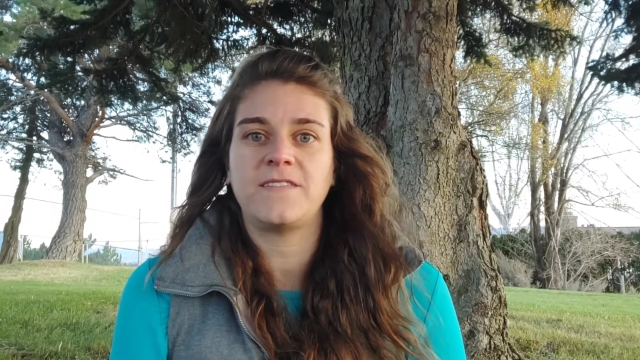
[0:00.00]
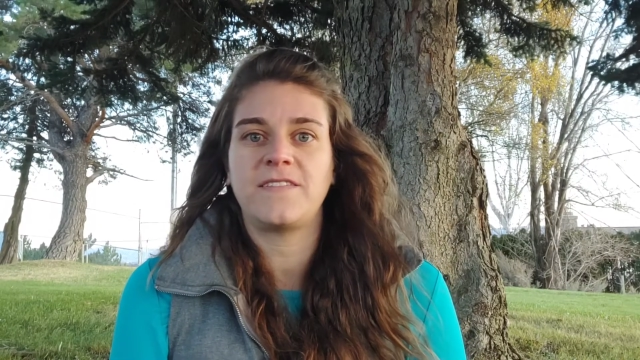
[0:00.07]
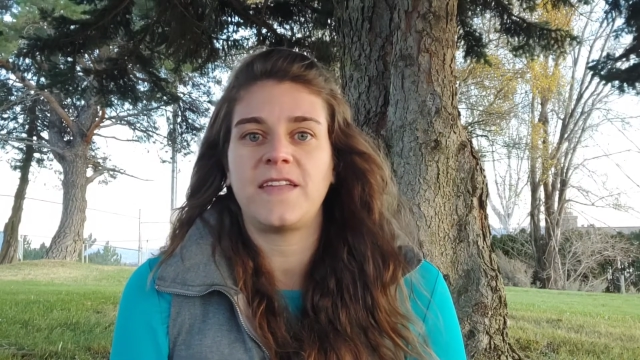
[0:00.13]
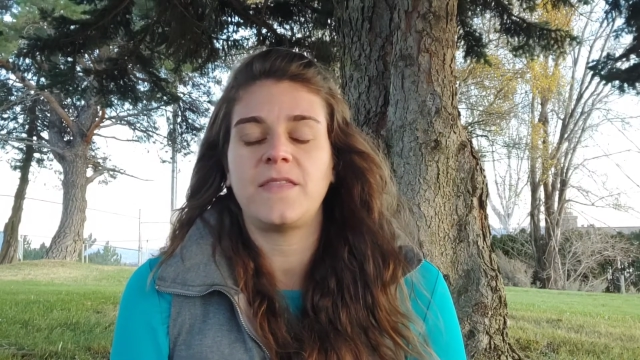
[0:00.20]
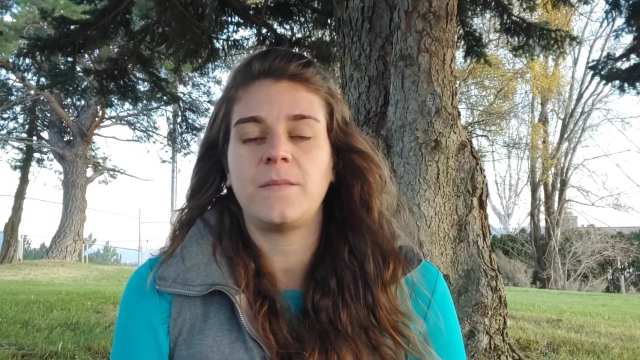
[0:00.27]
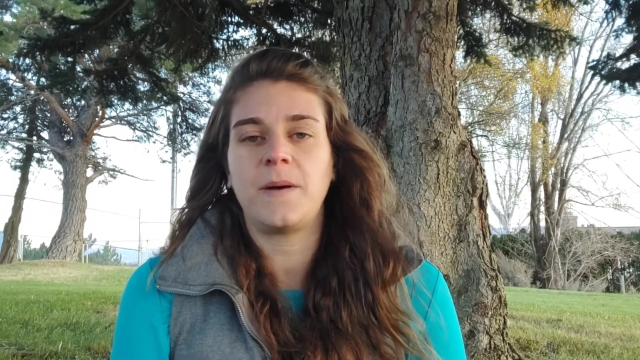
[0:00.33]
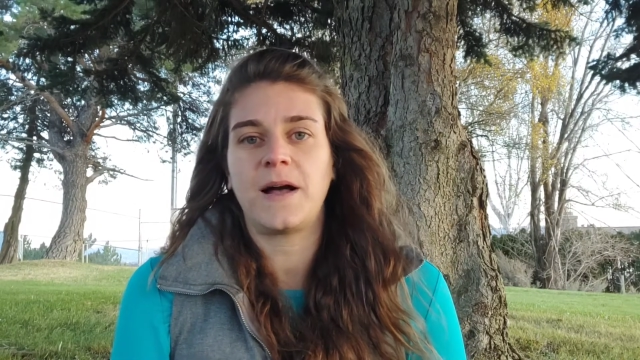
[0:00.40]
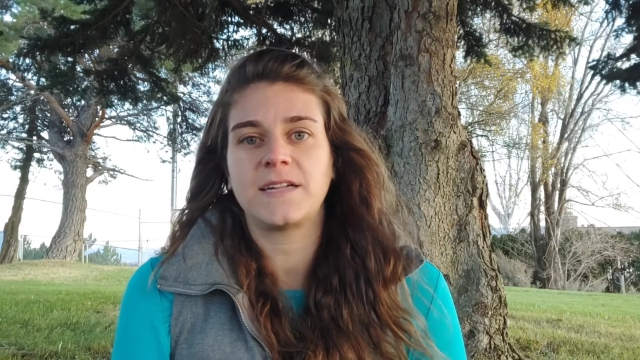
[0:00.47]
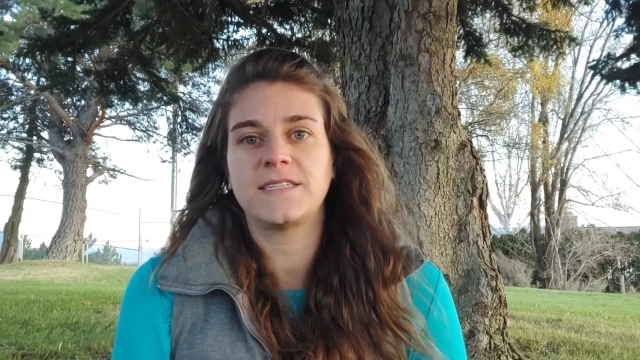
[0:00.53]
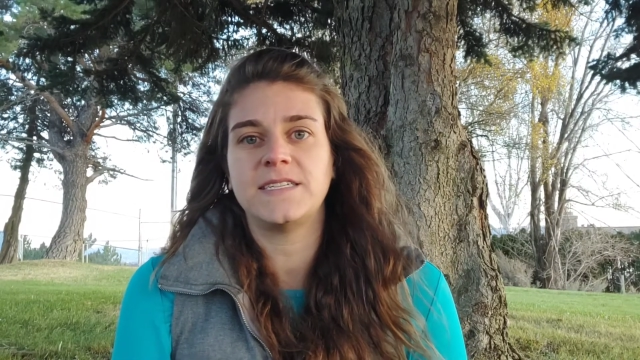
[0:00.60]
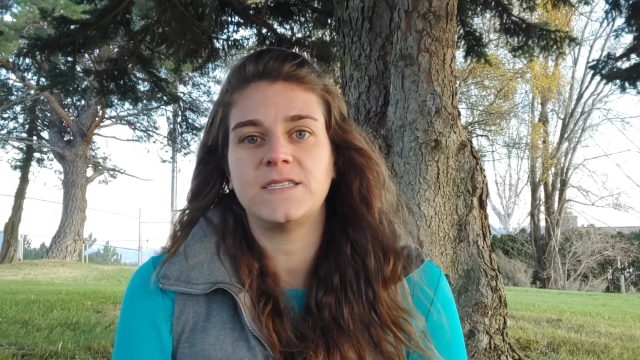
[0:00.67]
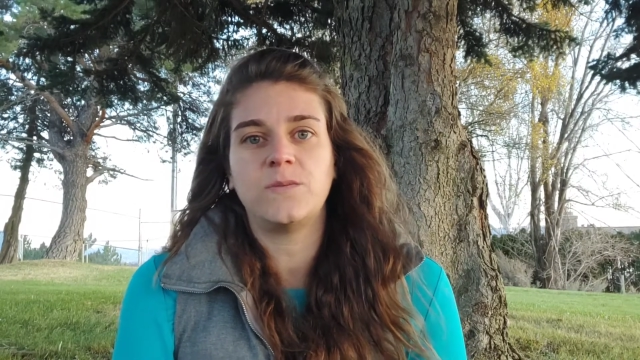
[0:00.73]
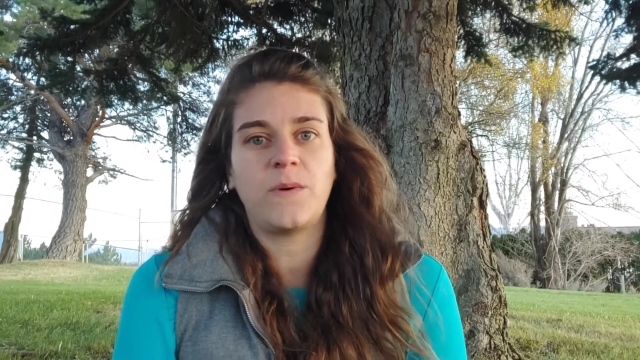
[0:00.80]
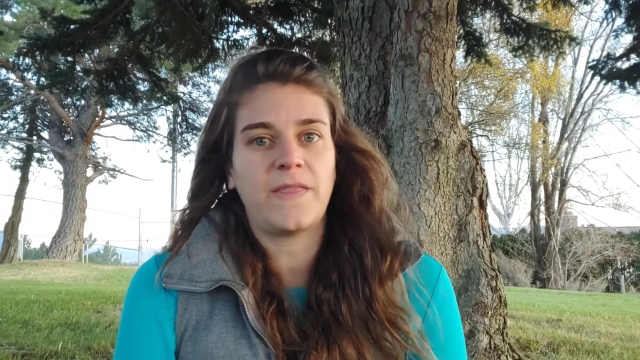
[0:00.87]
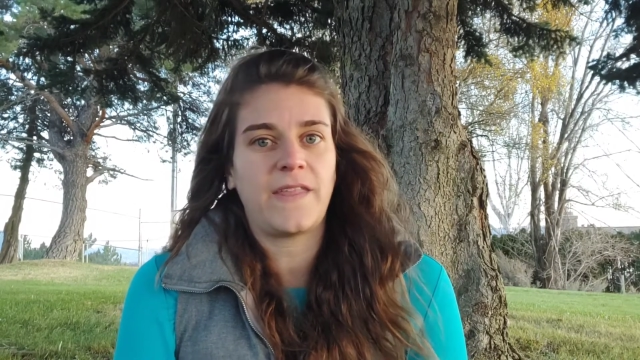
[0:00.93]
to send the
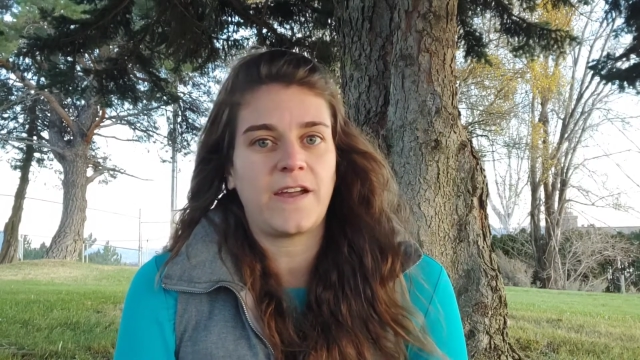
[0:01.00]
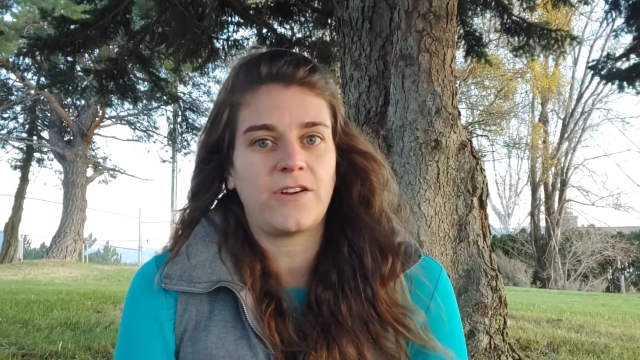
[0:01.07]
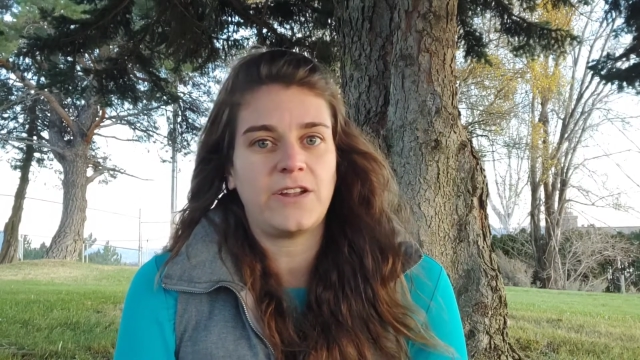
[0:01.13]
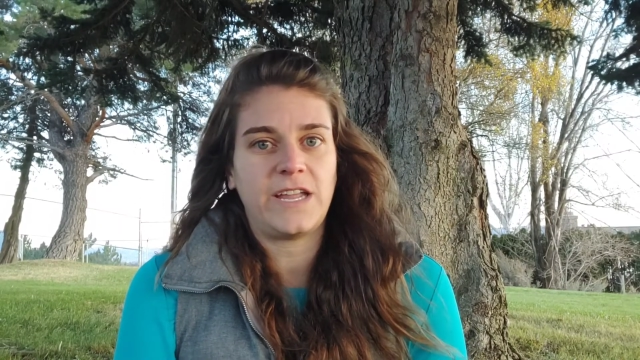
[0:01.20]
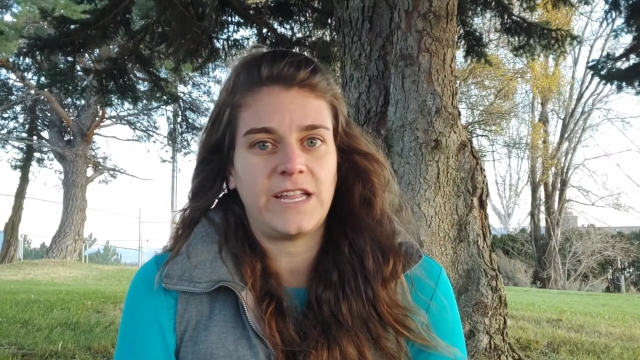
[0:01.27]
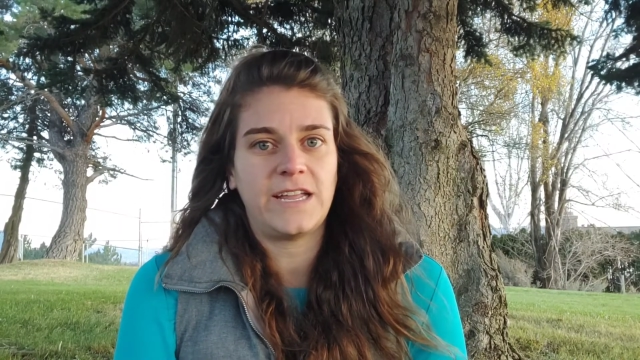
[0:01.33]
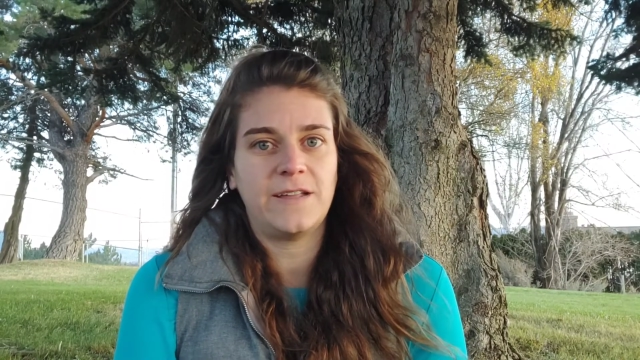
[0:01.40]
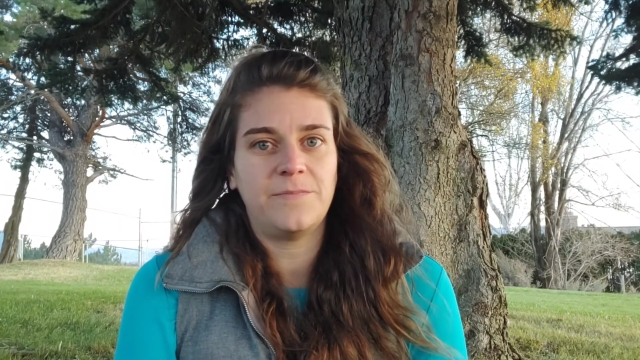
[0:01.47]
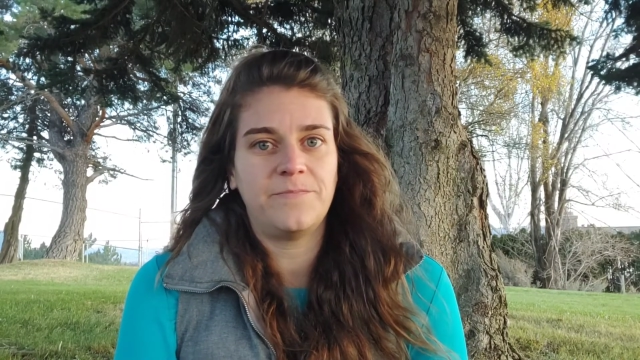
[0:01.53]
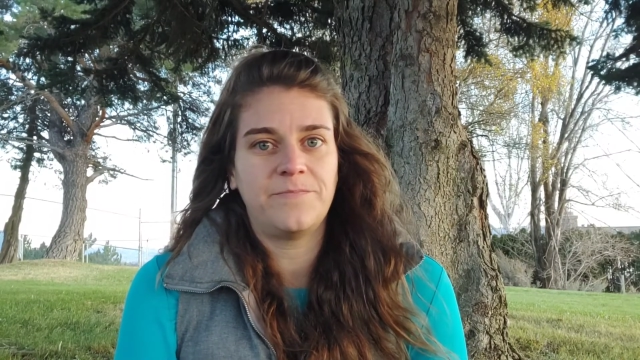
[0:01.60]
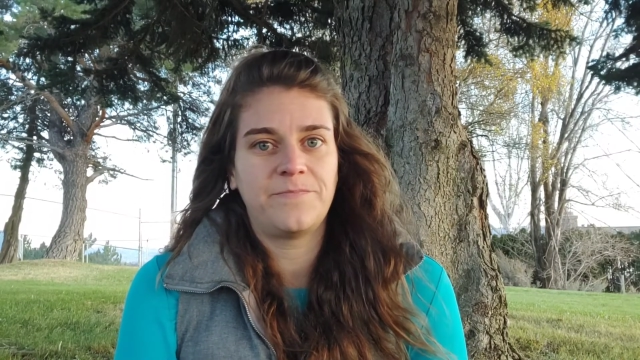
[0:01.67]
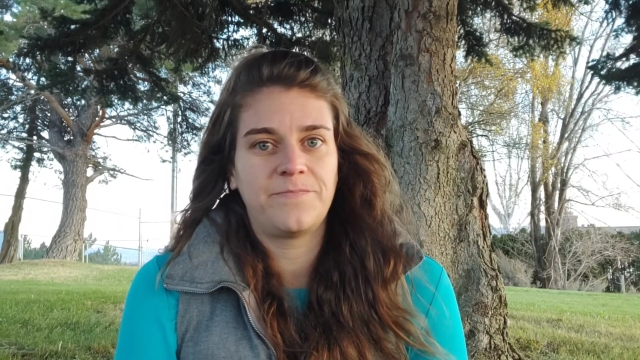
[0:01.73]
boxes when they are needed.